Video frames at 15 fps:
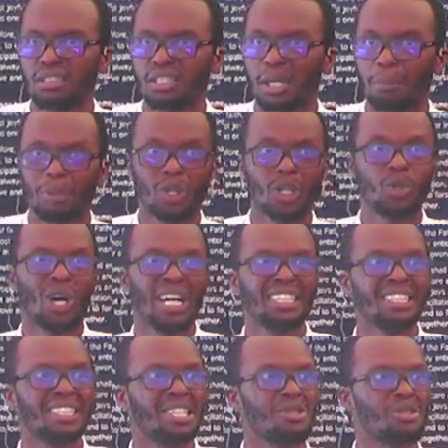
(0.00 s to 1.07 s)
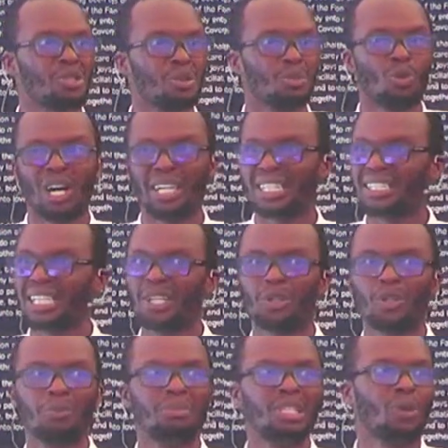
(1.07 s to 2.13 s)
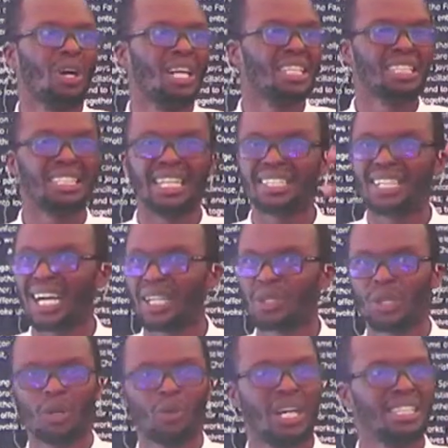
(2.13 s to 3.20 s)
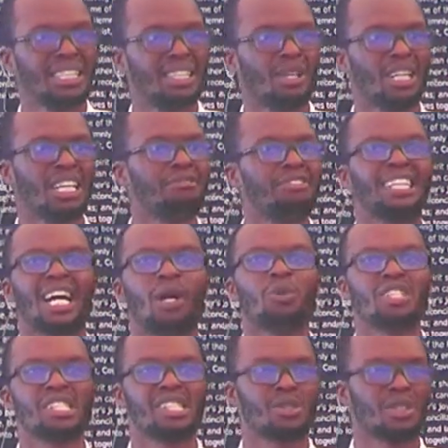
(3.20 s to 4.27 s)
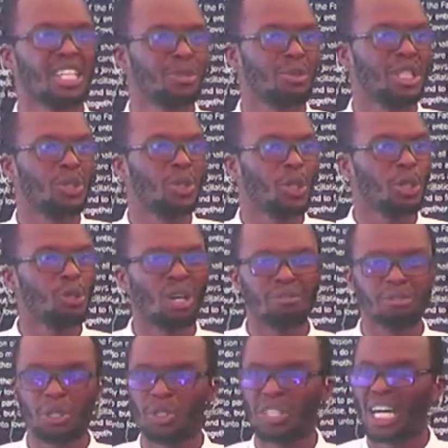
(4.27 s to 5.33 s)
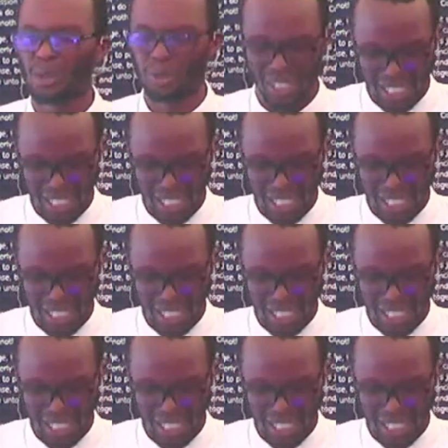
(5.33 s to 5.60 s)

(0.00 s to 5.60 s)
Build one in Kisumu, one in Nairobi, one in Nyandarua, one in every county, so that when you go, you have your own house.